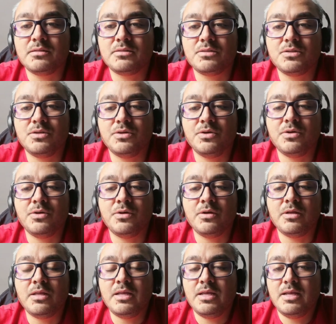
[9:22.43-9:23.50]

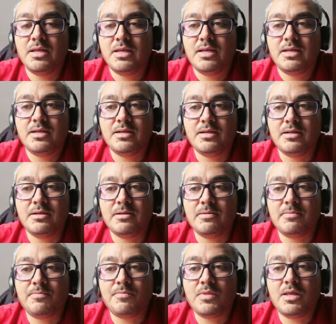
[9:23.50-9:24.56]
So
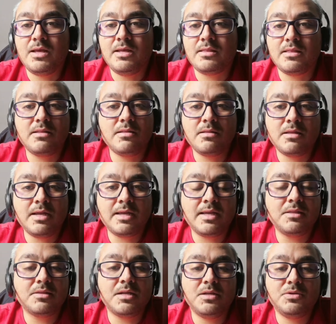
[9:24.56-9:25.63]
I
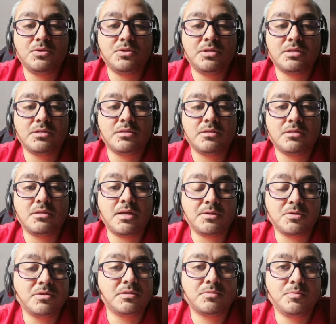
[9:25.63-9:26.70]
can tell you this
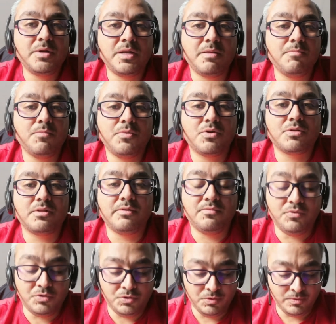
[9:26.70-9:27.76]
title is very important
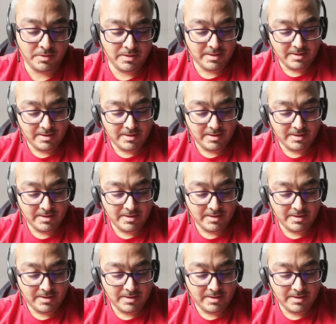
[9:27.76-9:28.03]
for you.